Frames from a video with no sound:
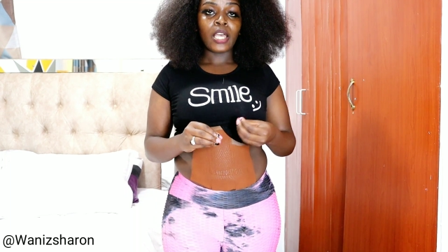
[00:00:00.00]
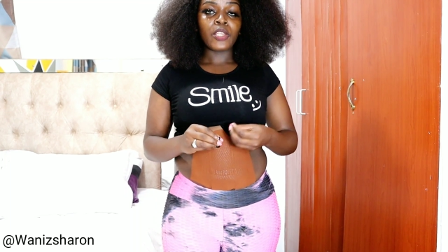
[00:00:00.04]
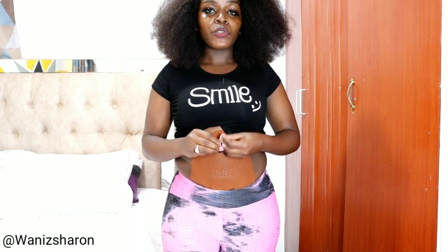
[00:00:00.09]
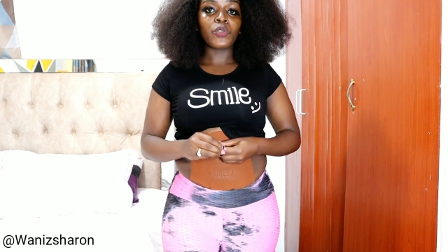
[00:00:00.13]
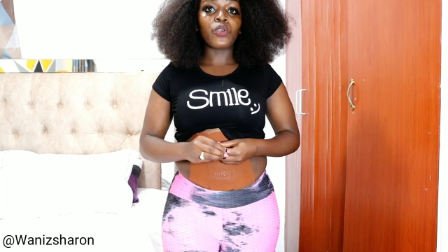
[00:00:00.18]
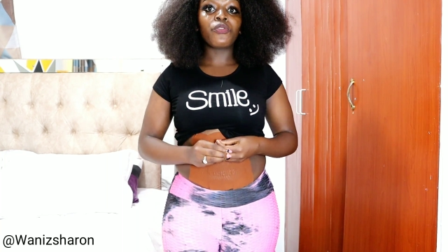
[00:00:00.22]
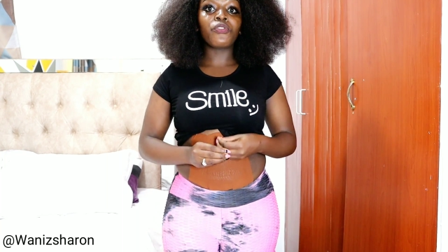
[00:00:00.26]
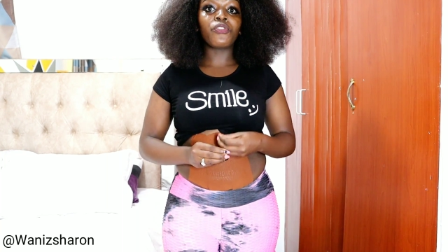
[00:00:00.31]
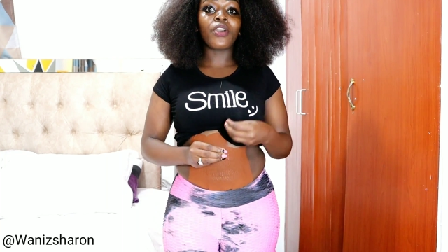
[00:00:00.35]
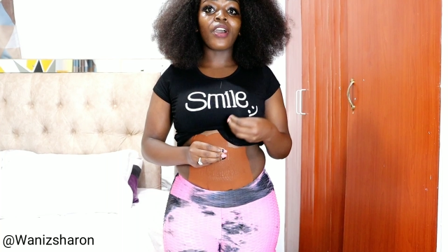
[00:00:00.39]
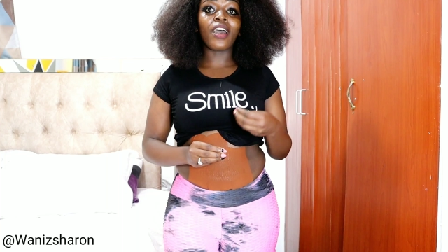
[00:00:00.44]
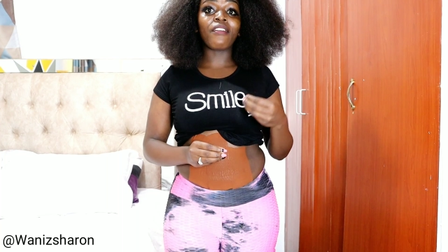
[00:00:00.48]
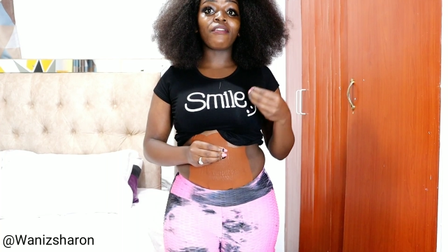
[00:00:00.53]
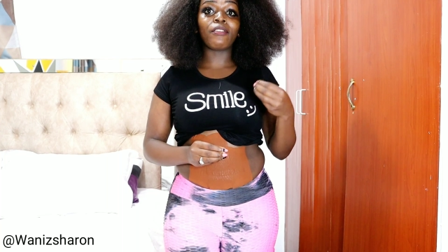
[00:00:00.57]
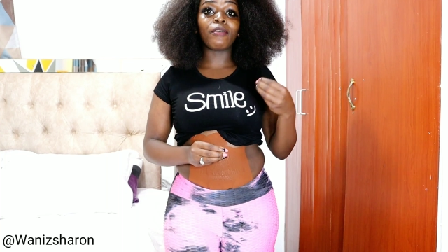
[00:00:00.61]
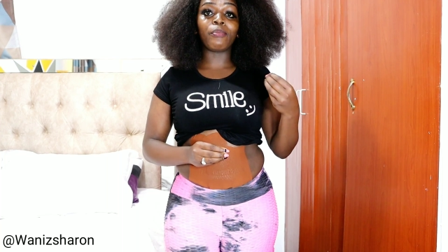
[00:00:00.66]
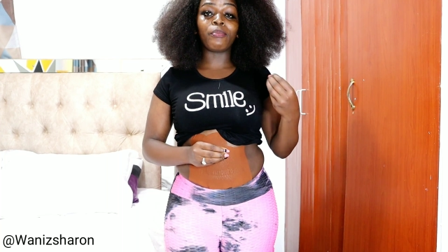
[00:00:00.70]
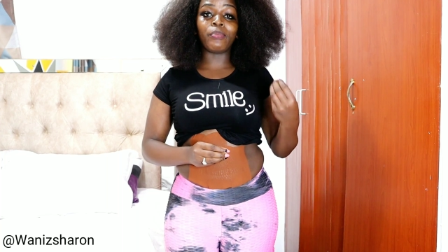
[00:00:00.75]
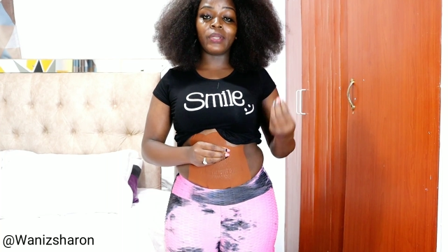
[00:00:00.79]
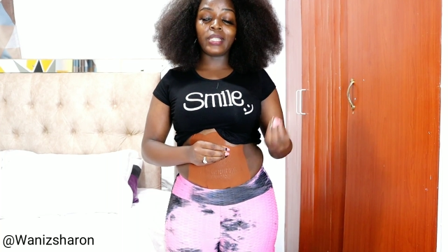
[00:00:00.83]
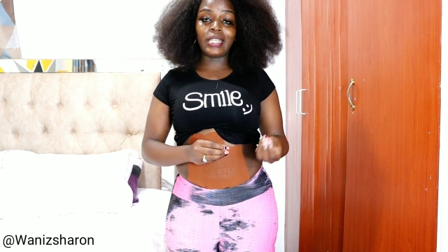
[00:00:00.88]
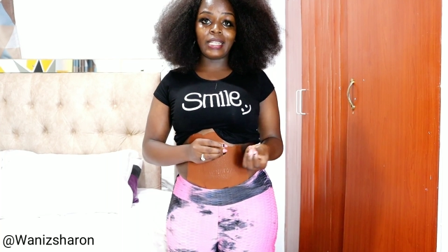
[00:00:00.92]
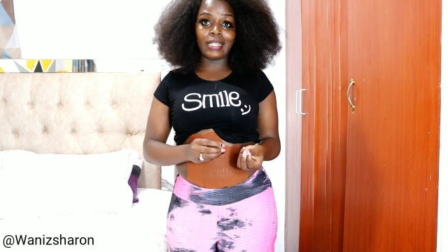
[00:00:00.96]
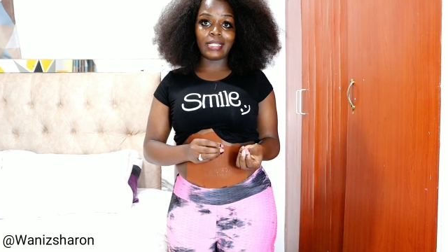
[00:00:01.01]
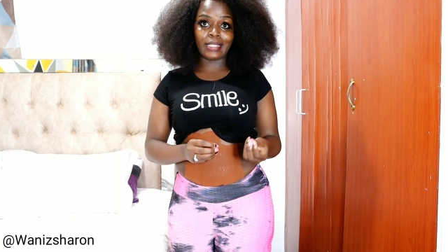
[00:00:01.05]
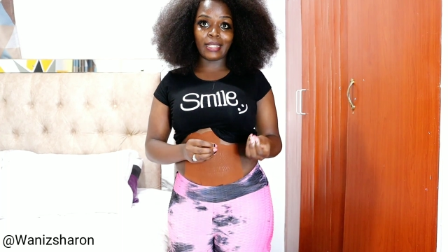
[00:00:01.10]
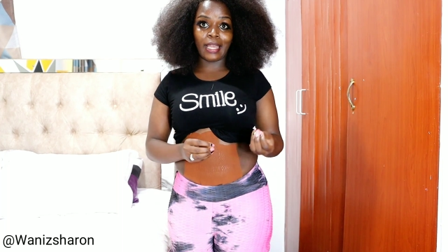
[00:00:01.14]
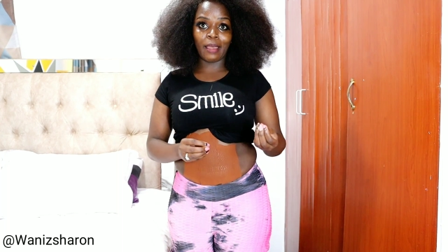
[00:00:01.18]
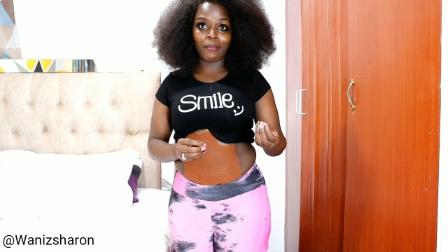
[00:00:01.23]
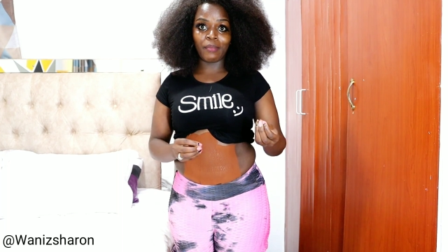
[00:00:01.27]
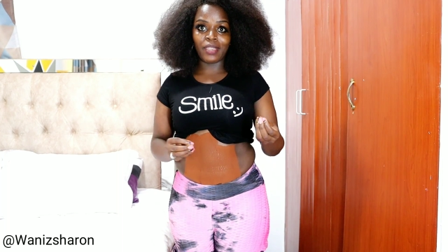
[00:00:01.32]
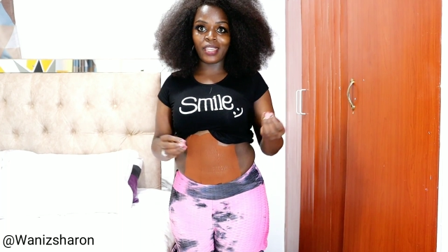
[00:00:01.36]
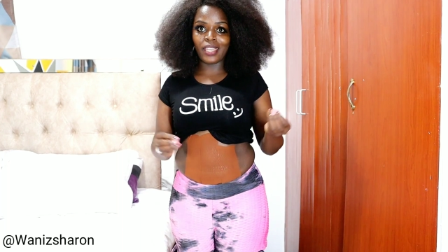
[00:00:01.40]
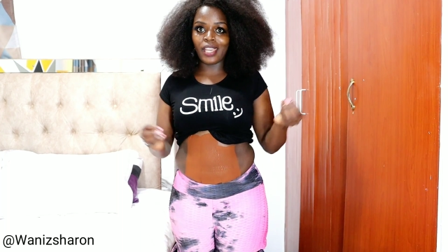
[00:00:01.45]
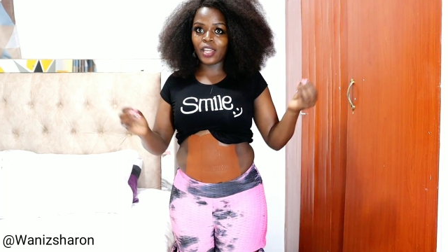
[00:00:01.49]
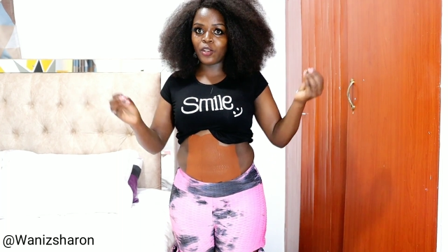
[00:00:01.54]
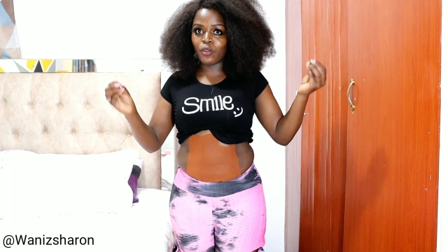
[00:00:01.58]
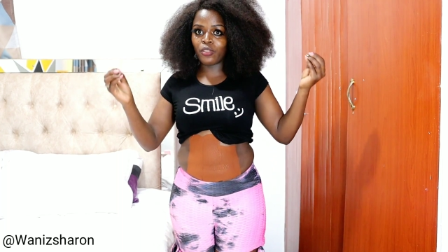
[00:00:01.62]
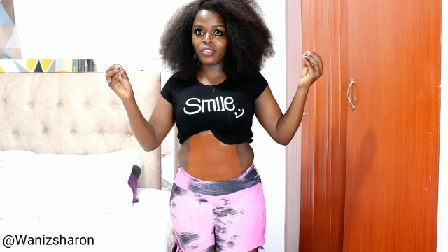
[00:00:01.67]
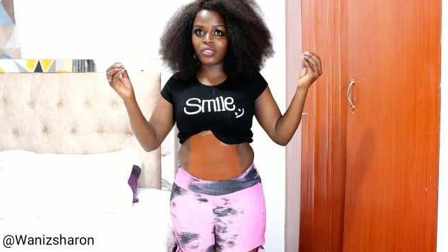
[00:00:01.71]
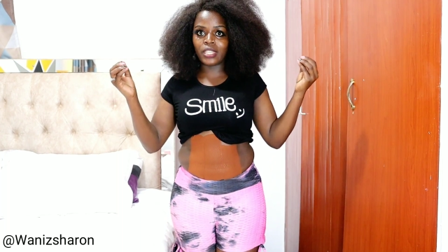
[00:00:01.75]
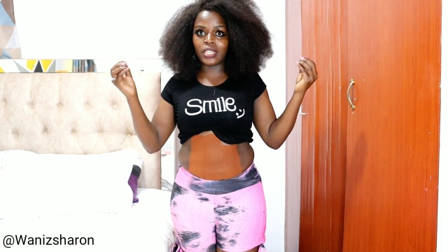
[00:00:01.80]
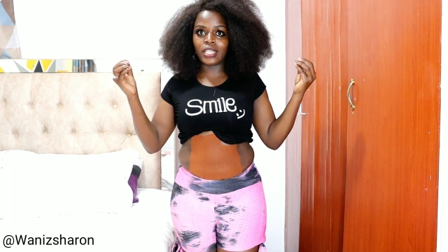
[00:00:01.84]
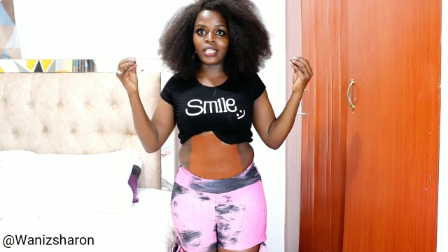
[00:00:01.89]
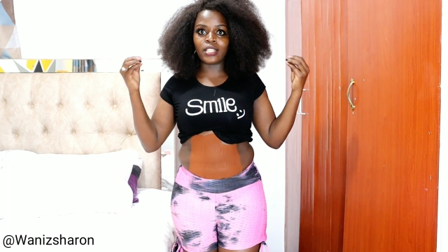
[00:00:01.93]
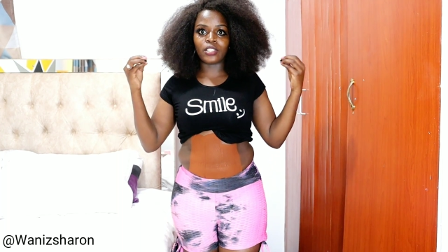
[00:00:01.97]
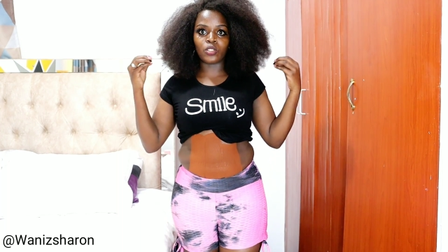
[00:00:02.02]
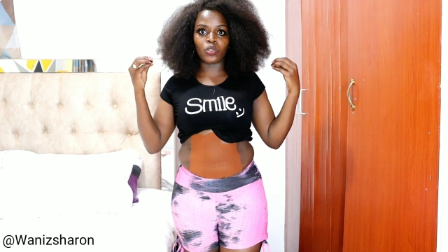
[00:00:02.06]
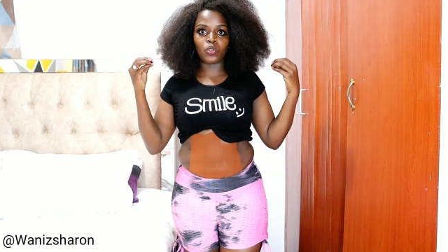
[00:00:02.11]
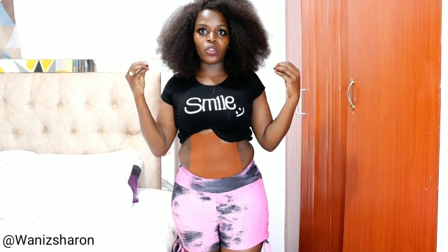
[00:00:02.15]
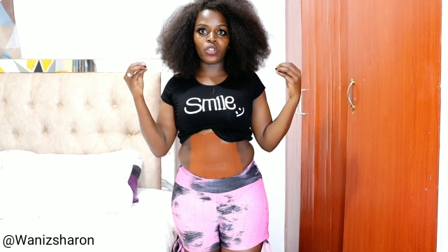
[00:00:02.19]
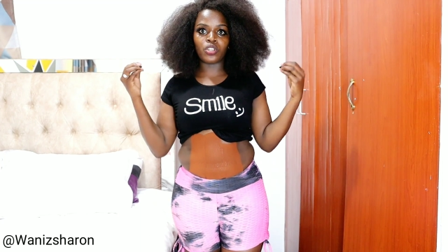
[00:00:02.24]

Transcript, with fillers: so if you have a bigger tummy, I don't think it's